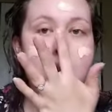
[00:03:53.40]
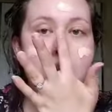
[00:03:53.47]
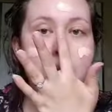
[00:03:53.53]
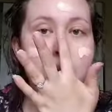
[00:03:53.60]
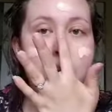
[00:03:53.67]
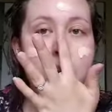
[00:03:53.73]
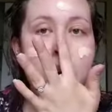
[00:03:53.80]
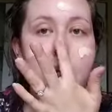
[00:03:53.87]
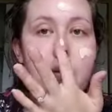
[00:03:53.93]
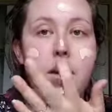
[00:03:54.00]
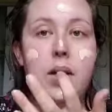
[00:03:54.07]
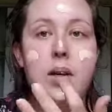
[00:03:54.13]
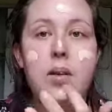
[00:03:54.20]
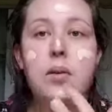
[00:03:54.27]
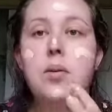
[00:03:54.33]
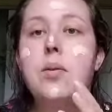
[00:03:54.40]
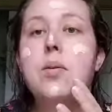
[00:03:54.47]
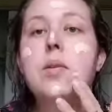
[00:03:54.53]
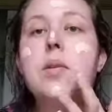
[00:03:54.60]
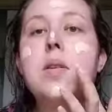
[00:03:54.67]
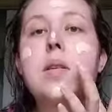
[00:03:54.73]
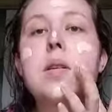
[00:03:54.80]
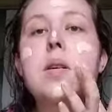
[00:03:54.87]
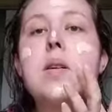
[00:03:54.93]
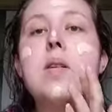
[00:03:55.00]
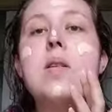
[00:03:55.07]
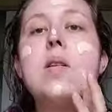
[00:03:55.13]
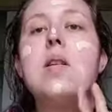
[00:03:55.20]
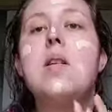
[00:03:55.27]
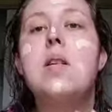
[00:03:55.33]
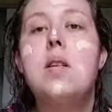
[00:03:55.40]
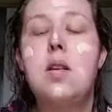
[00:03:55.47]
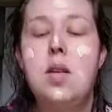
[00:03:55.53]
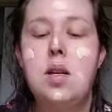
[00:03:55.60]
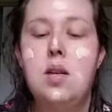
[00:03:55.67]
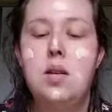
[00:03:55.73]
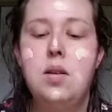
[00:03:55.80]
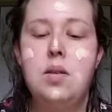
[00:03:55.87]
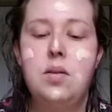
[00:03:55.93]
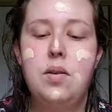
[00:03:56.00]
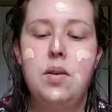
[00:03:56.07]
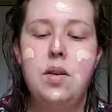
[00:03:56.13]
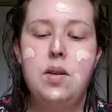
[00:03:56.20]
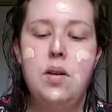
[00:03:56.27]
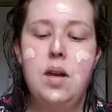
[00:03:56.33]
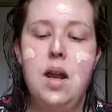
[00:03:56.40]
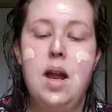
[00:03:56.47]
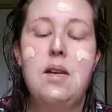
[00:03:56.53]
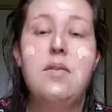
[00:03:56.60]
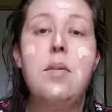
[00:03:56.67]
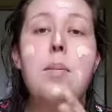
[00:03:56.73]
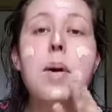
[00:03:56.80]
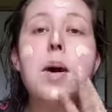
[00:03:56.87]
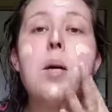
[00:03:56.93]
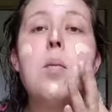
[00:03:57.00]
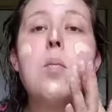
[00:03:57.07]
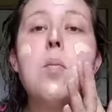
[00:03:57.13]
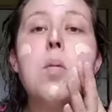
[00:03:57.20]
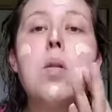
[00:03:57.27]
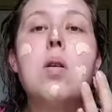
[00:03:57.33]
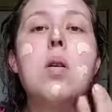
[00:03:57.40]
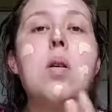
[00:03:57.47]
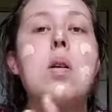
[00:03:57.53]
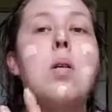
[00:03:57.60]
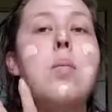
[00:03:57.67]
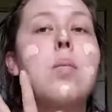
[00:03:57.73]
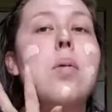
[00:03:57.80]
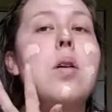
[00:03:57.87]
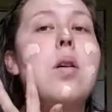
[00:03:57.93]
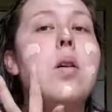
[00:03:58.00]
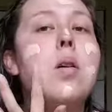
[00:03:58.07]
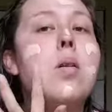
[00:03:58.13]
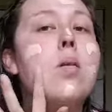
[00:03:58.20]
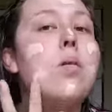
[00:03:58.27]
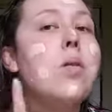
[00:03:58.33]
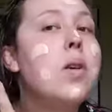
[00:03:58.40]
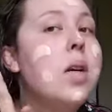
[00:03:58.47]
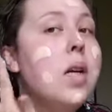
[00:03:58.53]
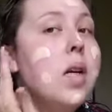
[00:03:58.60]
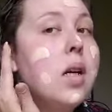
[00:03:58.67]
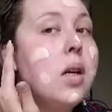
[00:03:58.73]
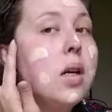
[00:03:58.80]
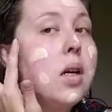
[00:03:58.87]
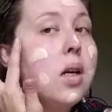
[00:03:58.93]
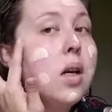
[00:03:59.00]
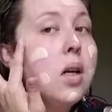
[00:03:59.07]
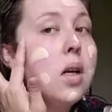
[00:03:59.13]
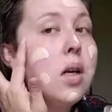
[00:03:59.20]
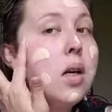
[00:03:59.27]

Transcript: a little bit on my nose, and then I do another half a pump and put it over here